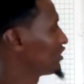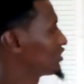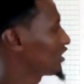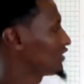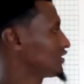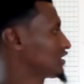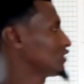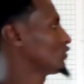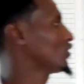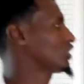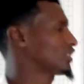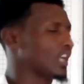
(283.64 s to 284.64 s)
dissolves in
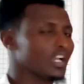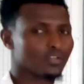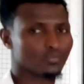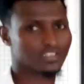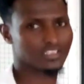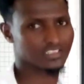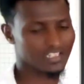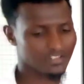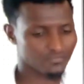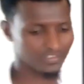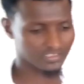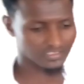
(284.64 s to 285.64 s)
water, what is the
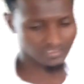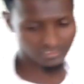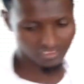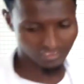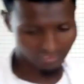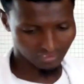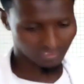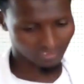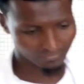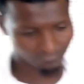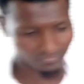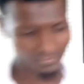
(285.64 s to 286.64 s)
inference?
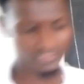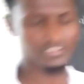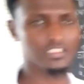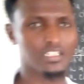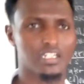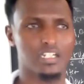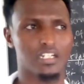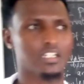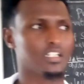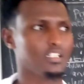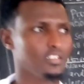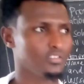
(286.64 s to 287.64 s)
In fact, there are
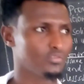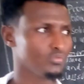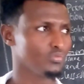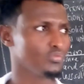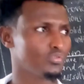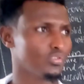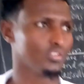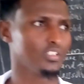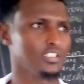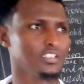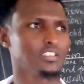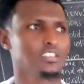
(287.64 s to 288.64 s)
two
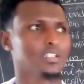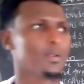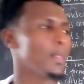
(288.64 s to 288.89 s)
solids.